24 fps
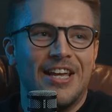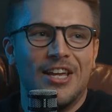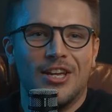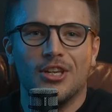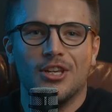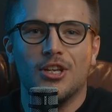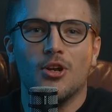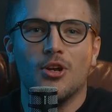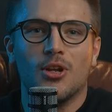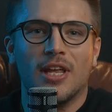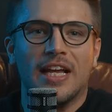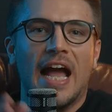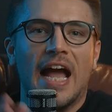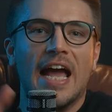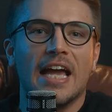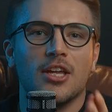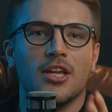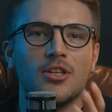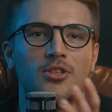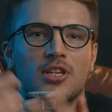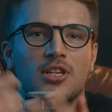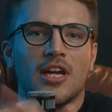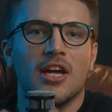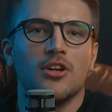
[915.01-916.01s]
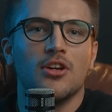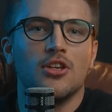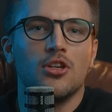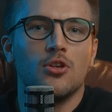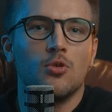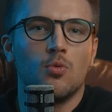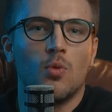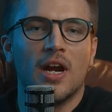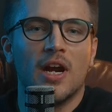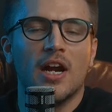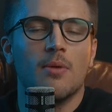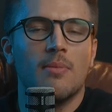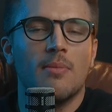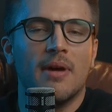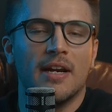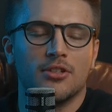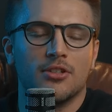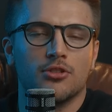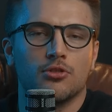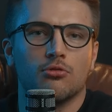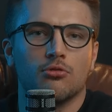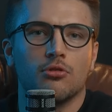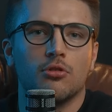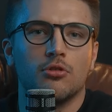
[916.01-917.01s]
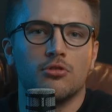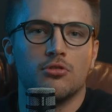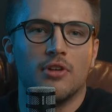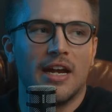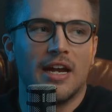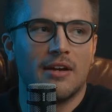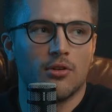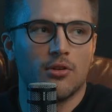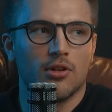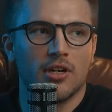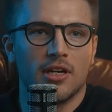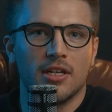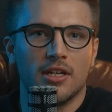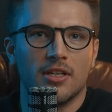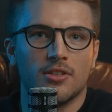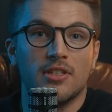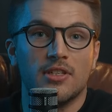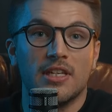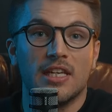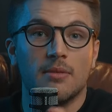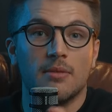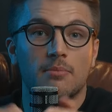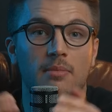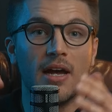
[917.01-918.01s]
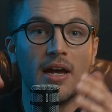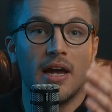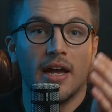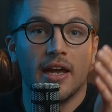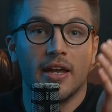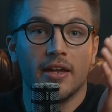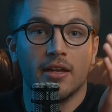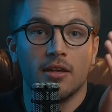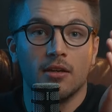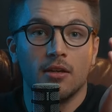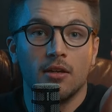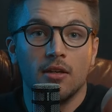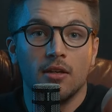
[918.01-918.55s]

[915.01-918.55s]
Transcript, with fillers: You know, like I could yeah. tell you where my screwdriver is in my